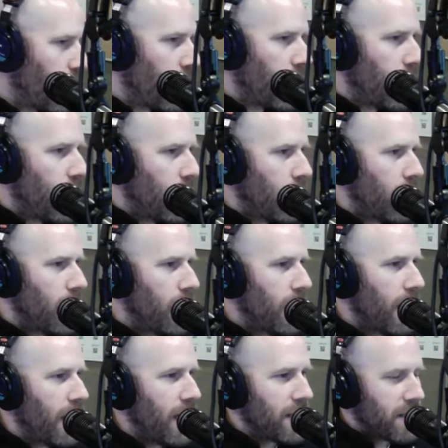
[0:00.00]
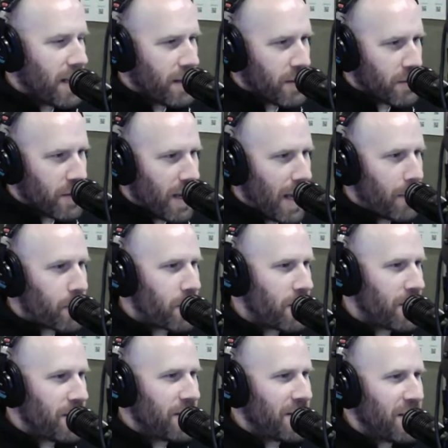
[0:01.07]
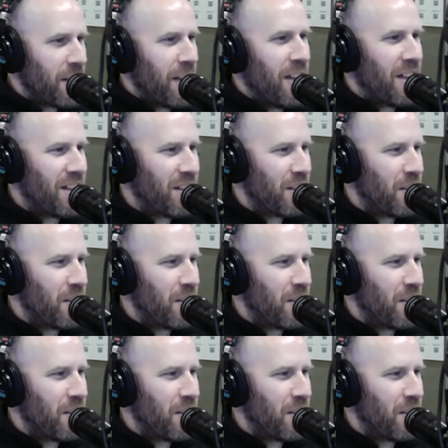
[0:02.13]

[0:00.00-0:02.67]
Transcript: Pass. Uh, it's not your option. Thank you.